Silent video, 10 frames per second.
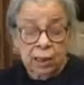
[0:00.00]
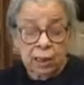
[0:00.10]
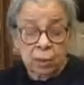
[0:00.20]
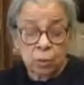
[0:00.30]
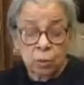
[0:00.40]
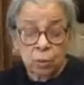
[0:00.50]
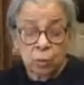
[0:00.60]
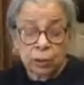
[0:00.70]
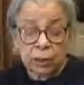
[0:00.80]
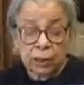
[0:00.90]
is there
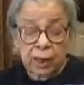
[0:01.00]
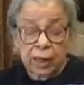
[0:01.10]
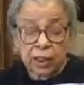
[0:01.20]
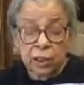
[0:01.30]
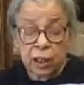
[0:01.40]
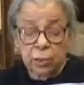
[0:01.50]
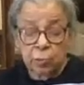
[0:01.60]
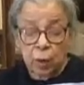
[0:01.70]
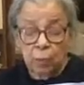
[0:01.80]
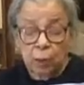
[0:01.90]
was the
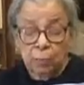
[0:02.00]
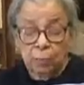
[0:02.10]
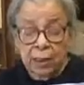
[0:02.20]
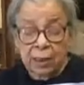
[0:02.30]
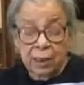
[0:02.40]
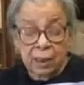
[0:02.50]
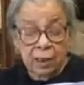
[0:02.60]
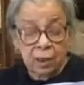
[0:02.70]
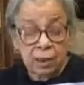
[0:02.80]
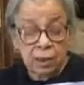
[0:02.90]
national problem that
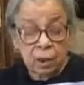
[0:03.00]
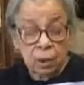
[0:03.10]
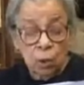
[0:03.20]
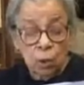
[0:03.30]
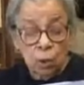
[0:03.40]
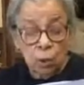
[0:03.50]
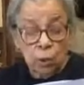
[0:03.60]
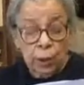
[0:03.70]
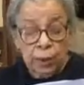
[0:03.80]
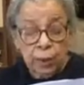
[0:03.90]
year.
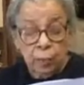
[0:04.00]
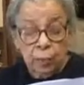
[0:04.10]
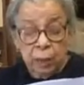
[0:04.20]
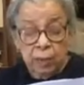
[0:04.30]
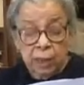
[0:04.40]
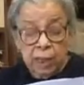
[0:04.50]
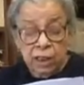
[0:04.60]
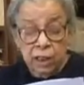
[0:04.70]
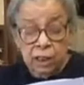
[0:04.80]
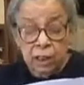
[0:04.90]
When it became a
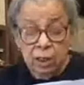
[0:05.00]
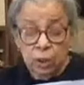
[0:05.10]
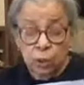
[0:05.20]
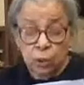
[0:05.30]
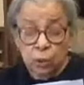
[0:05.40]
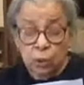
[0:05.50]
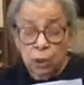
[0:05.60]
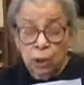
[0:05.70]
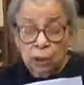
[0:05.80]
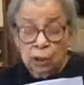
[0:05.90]
national issue,
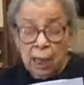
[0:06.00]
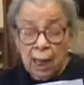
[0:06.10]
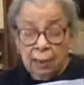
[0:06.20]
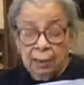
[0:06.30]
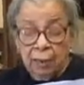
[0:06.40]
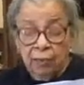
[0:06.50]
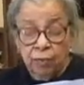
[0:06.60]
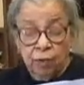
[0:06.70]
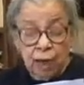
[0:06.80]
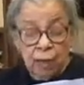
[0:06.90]
the other
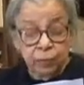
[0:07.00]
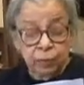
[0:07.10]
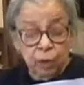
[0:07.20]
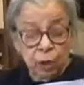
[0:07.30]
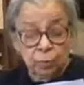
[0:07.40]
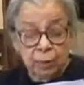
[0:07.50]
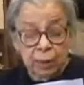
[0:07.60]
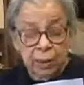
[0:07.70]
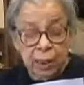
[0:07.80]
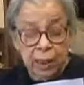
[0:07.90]
fuck-ups of
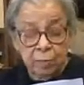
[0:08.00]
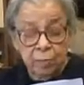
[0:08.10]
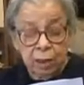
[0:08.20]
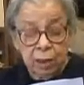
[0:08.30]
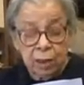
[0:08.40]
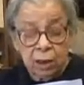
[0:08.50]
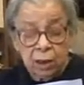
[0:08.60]
that time,